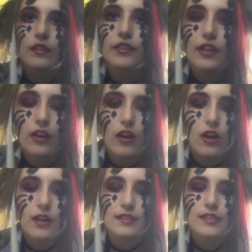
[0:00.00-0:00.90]
There
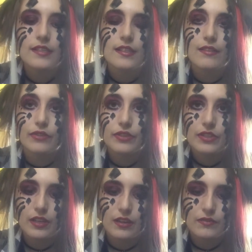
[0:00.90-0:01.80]
are 6
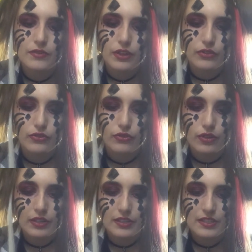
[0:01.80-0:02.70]
levels of structural
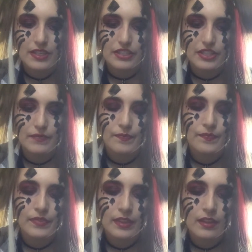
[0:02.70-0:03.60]
organization.
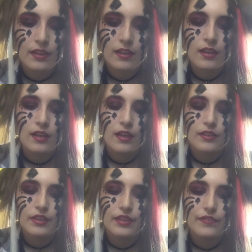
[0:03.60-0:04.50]

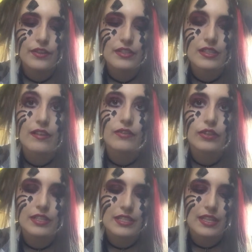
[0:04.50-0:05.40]
The first
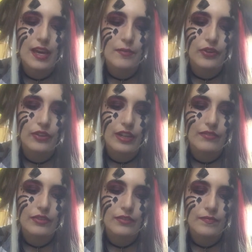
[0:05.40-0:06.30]
level is the chemical
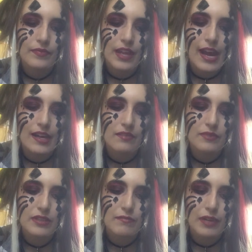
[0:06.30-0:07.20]
level.
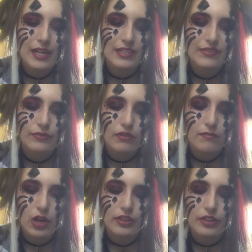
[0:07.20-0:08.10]
Atoms combine to form
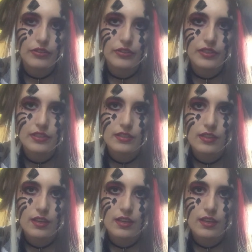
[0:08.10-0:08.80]
molecules.